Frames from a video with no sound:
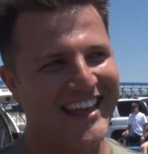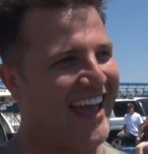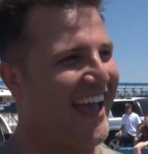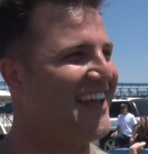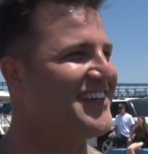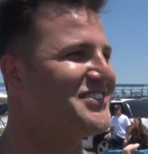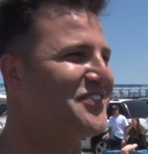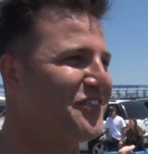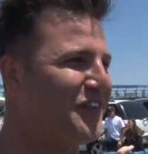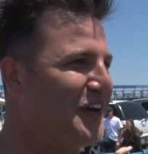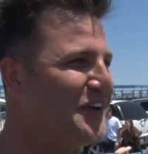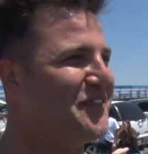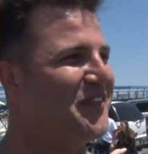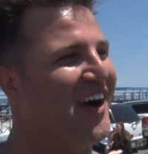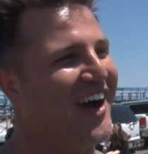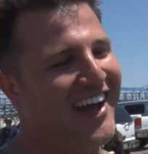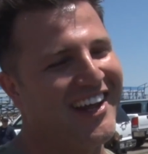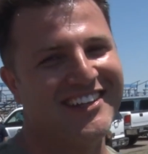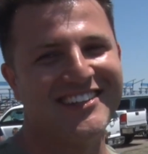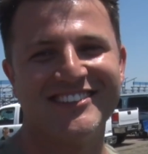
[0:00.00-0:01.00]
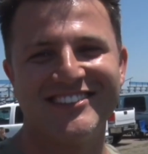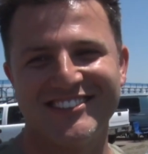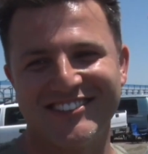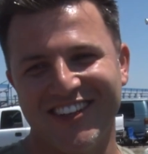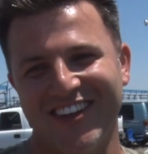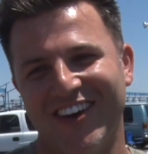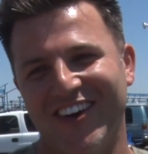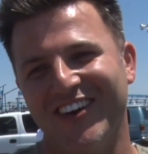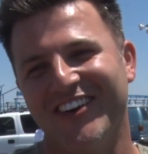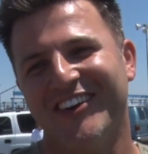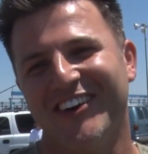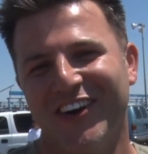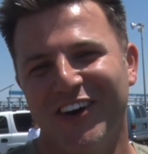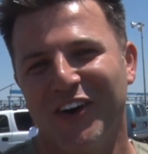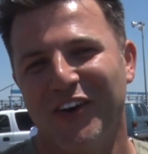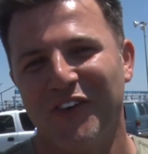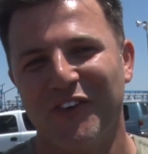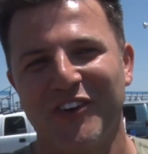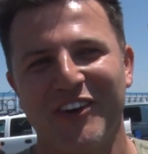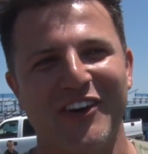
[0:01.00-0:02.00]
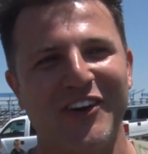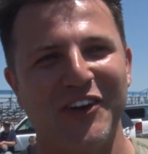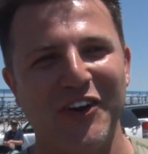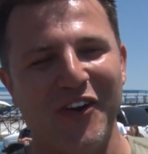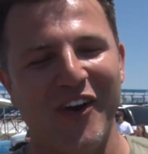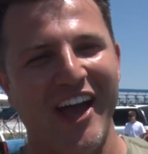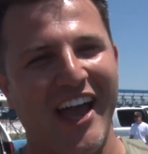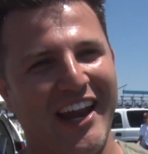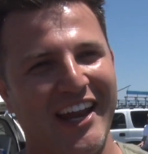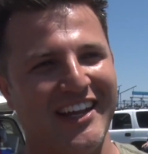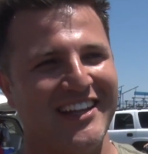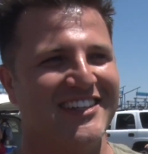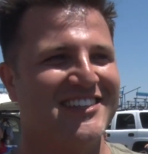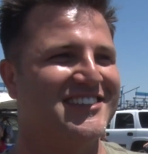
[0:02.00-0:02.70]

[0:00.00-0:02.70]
Yeah, he's a friend of mine, so we're gonna go at it.